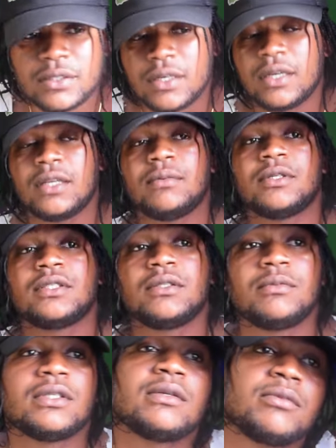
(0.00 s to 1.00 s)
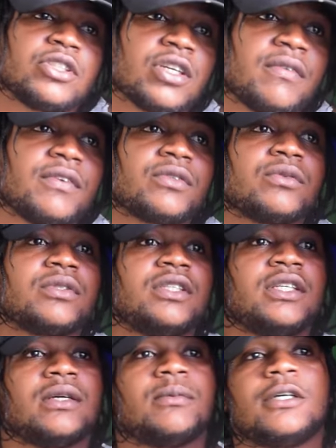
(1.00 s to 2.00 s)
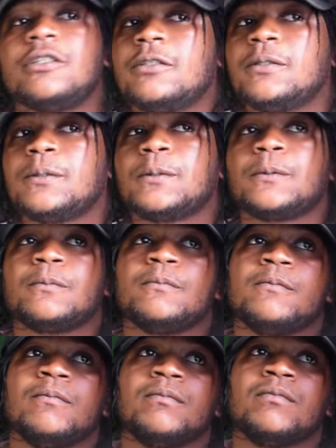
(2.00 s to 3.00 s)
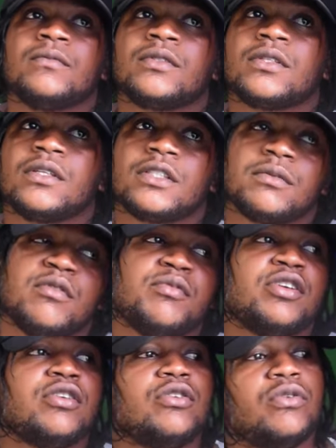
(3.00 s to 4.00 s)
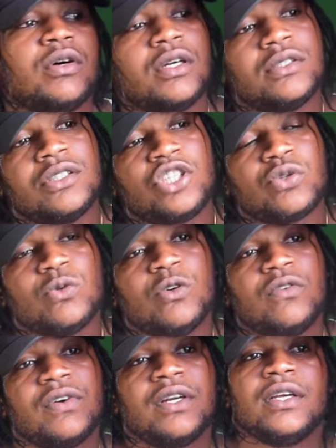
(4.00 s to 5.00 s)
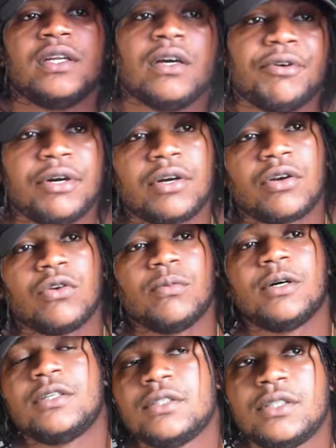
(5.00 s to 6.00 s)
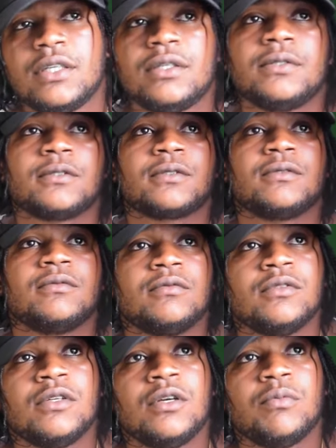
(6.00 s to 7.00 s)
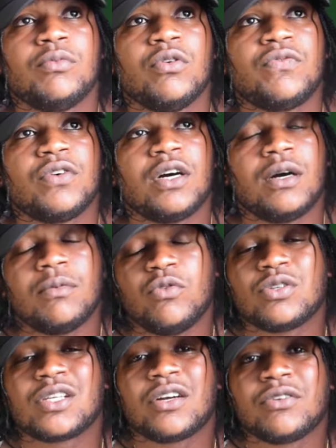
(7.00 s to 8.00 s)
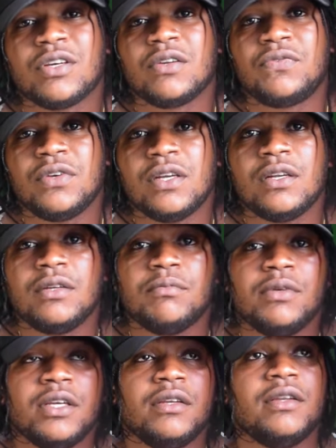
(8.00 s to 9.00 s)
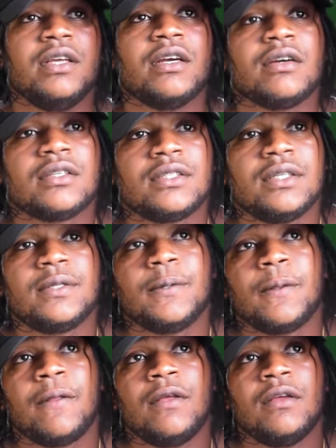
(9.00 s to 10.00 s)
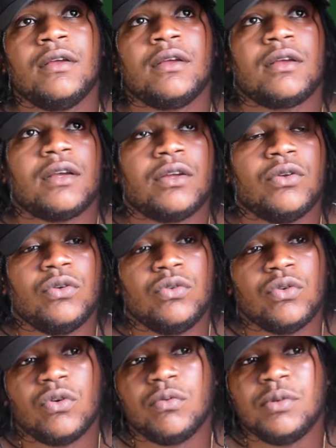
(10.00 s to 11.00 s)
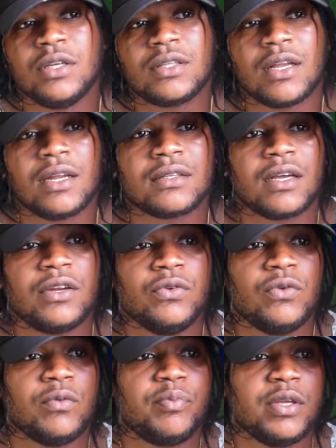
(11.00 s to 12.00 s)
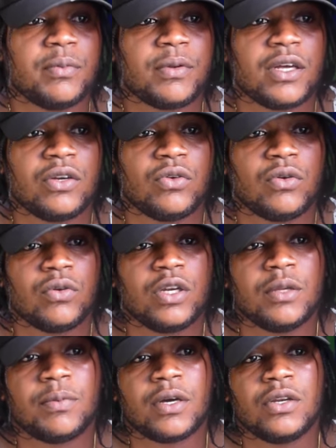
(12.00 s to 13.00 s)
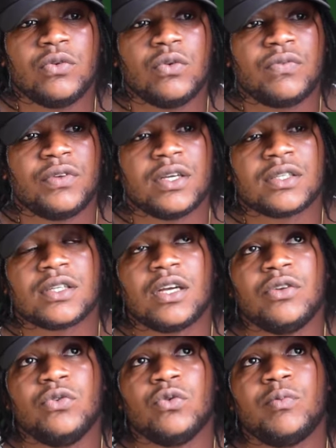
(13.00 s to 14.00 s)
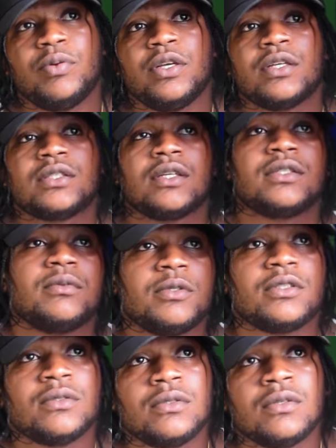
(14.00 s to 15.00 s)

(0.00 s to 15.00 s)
time. You see me, I'm a travel to Cayman. You see me, me go do one show over there now, one club and thing. It was a great feeling being there, see it? You don't know, meet a lot of new people and know whole heap of new faces and new places, you me?